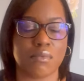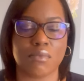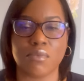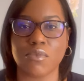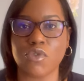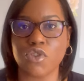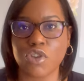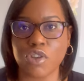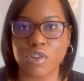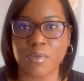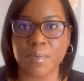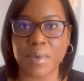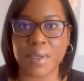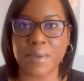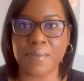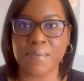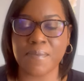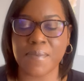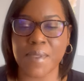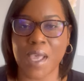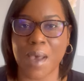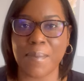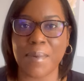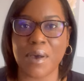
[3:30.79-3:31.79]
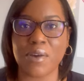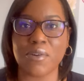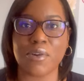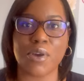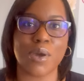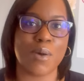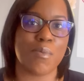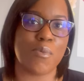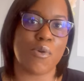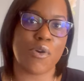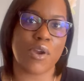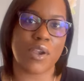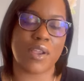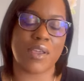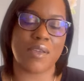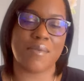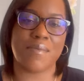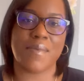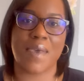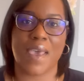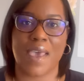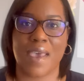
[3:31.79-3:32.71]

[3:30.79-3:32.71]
Excuse me? How about good morning?